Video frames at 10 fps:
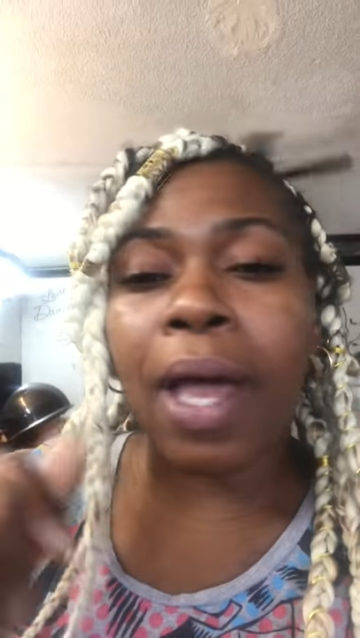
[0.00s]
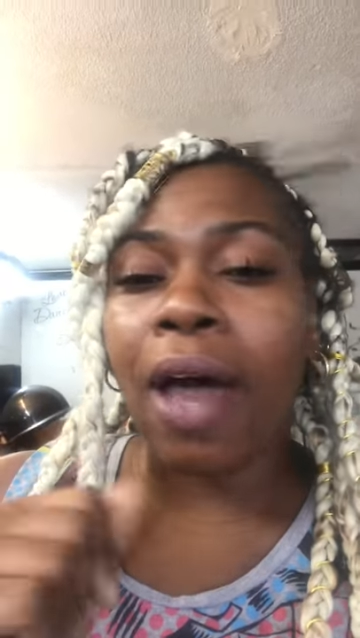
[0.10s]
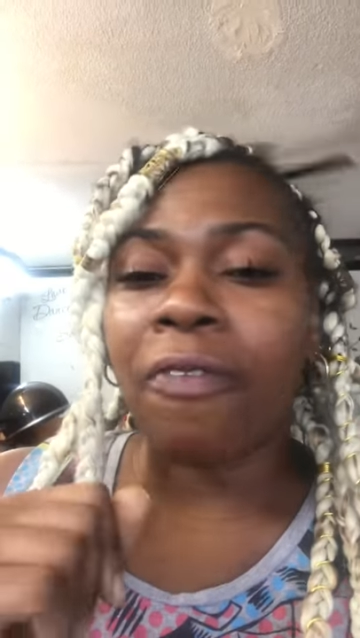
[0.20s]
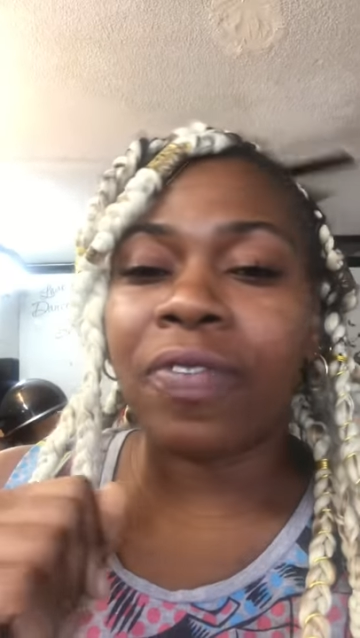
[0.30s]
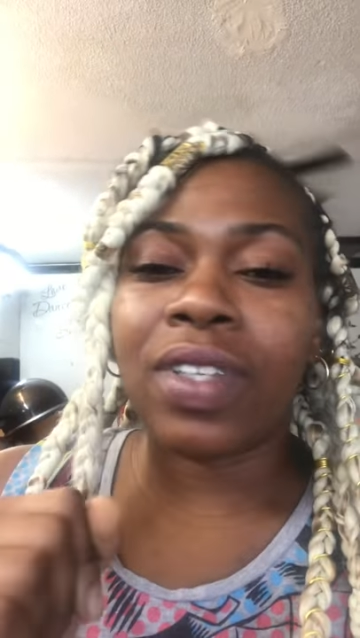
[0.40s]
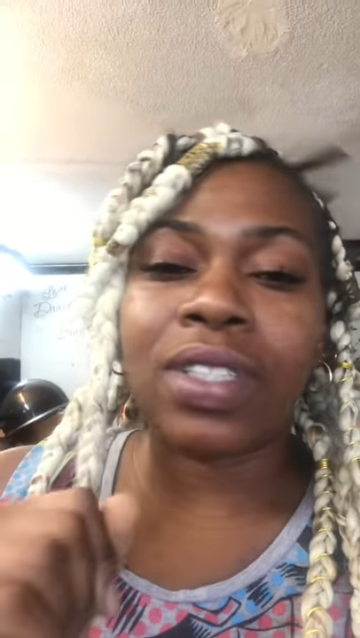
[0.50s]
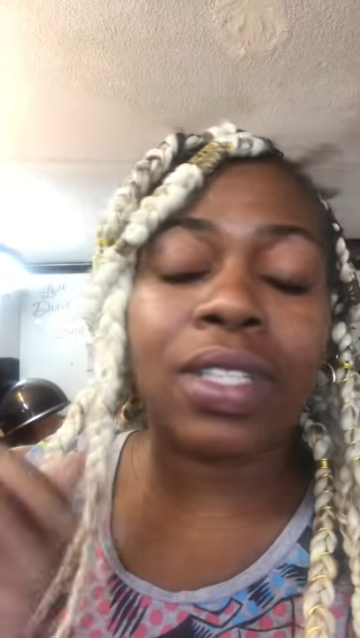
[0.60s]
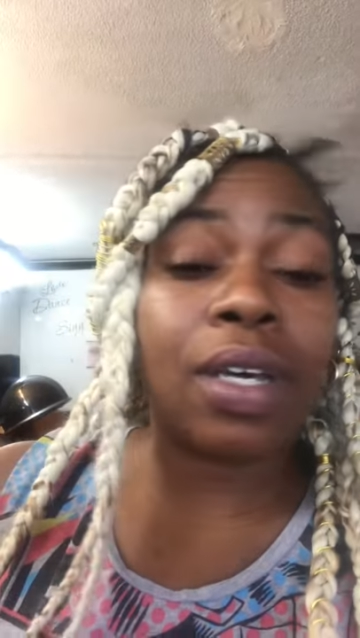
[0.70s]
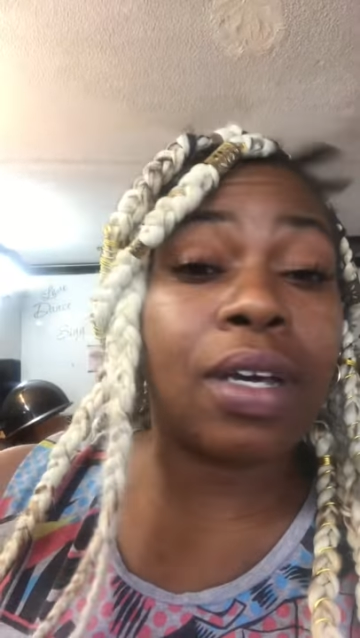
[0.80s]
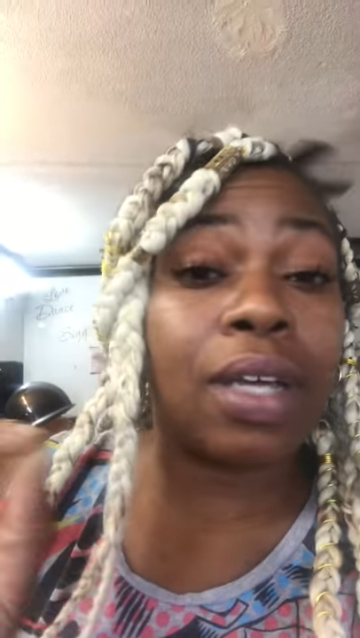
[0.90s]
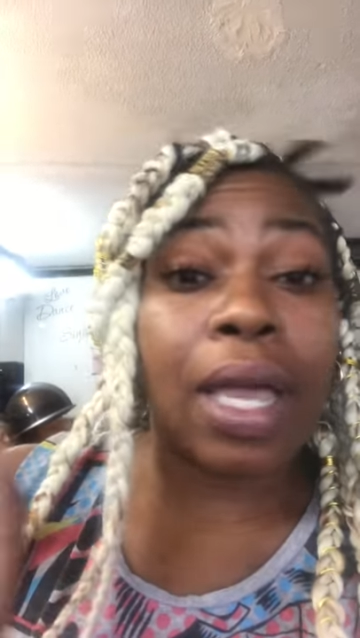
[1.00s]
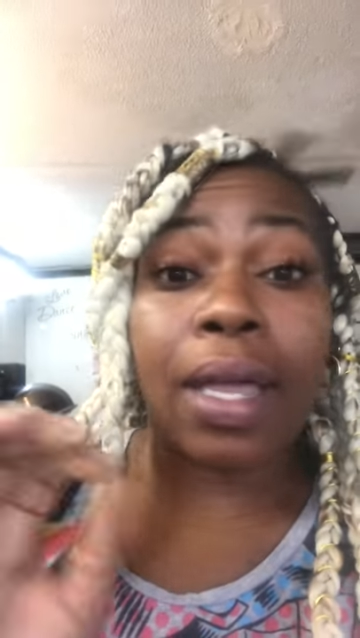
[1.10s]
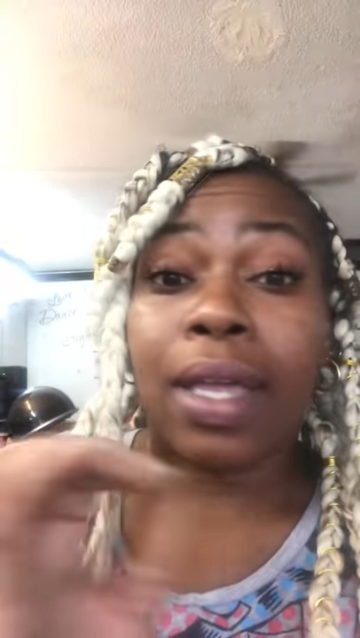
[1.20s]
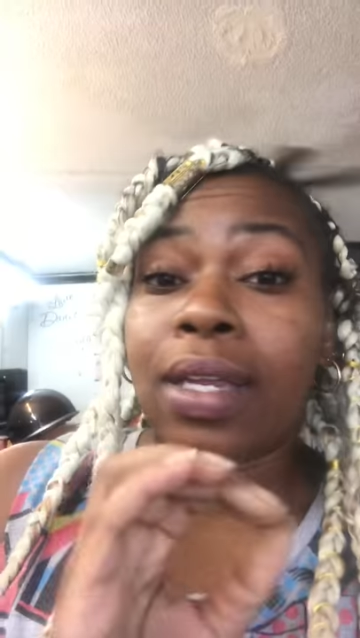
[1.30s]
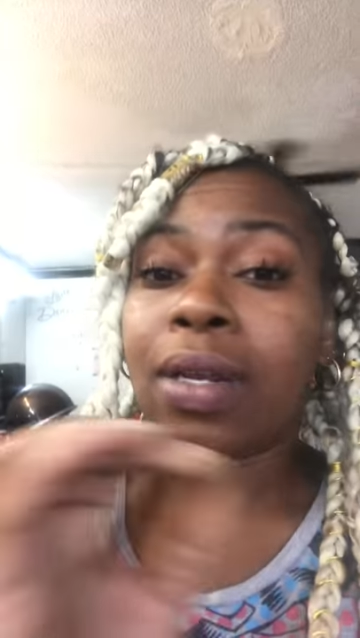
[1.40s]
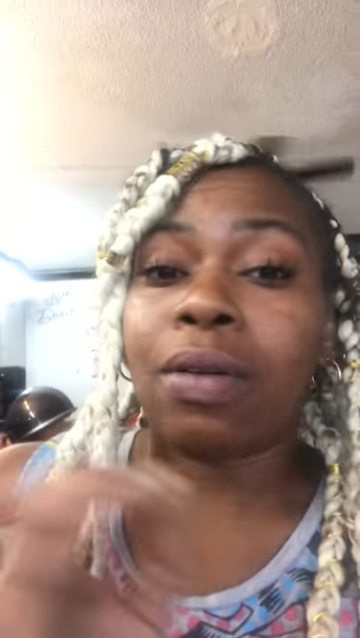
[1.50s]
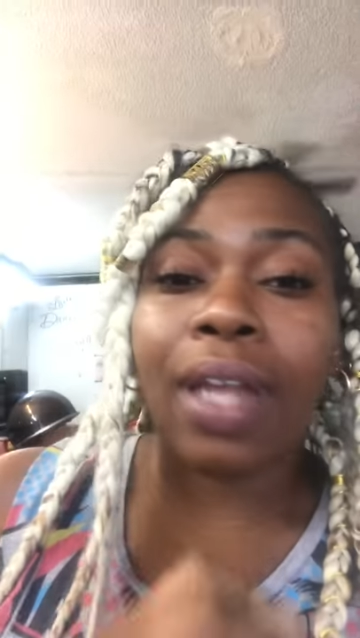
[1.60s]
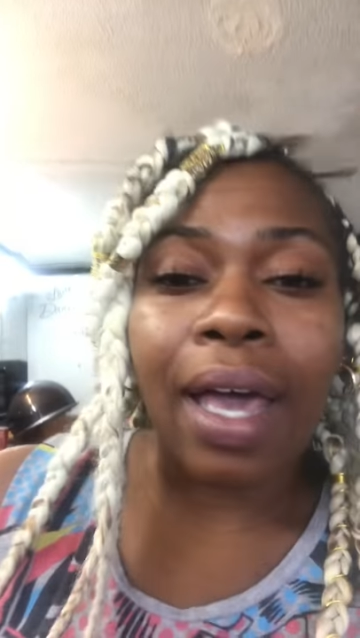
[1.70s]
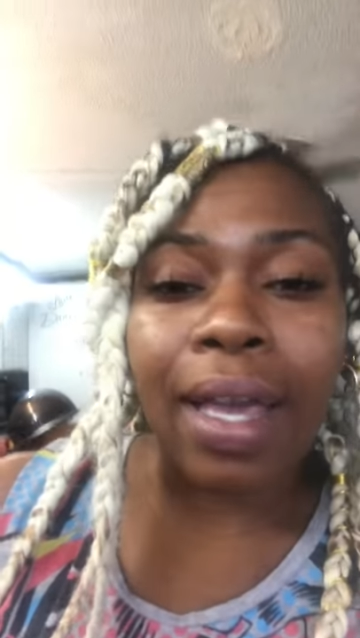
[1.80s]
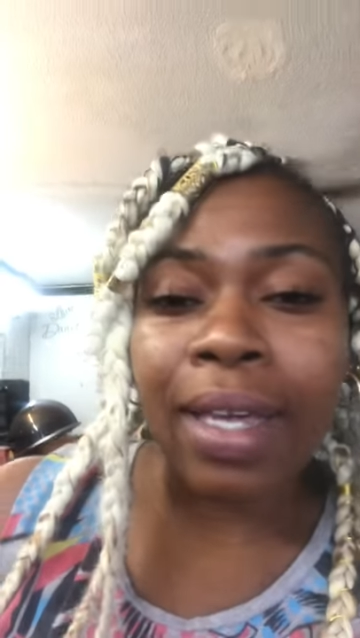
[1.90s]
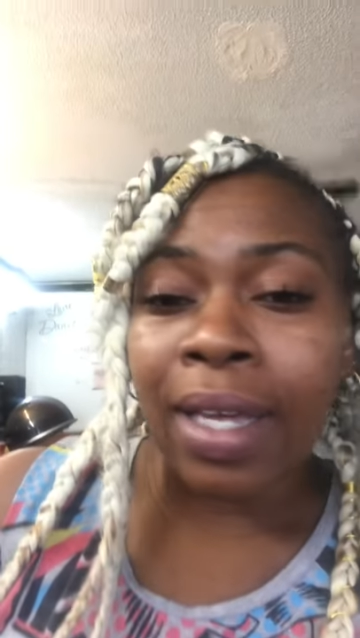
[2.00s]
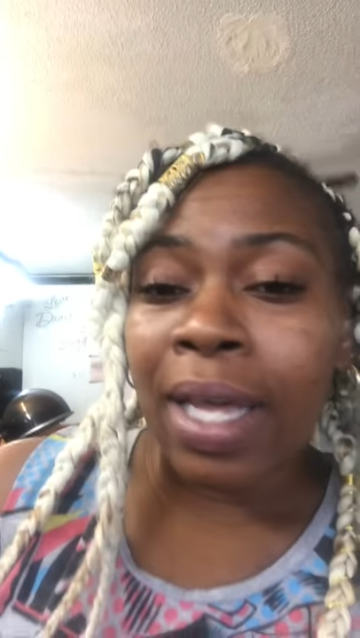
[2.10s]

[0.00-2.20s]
off this, no lie,